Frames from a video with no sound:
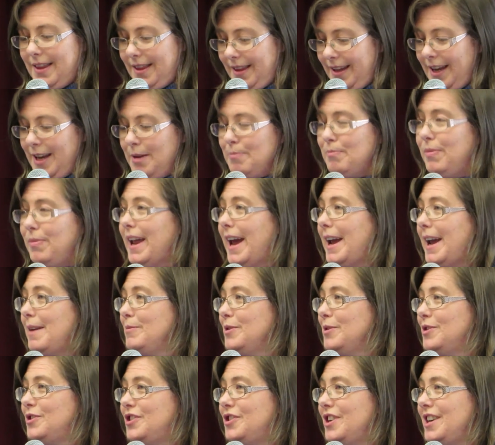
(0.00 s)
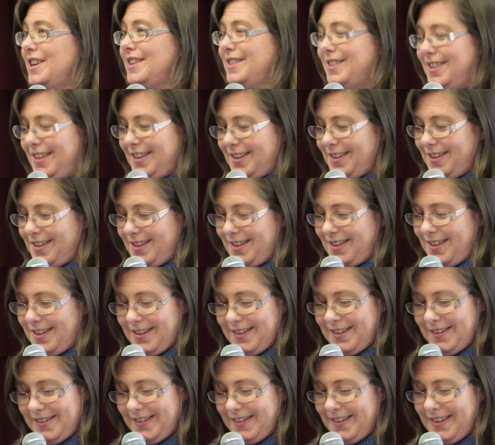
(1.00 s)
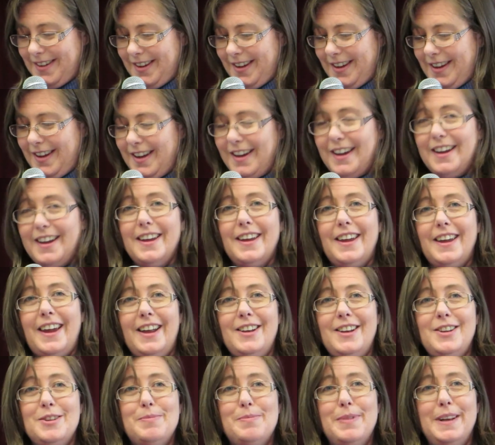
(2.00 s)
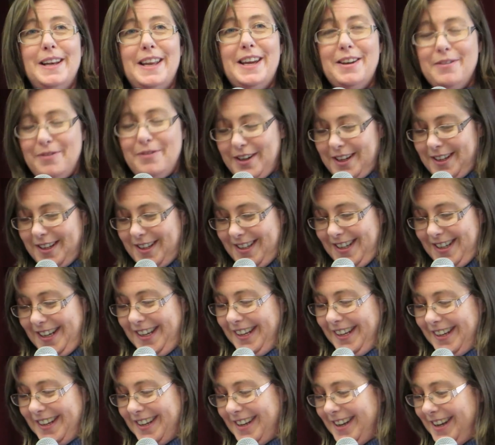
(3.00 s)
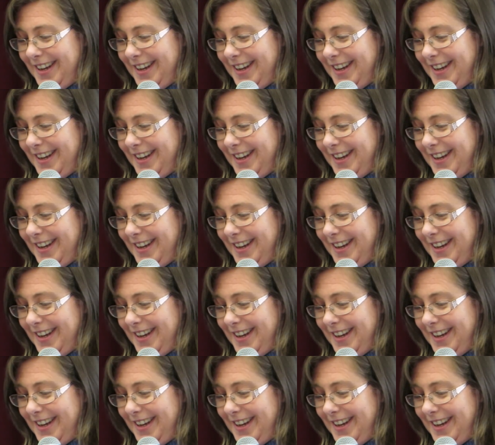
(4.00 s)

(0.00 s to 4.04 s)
He blames Jesus. Can you believe it?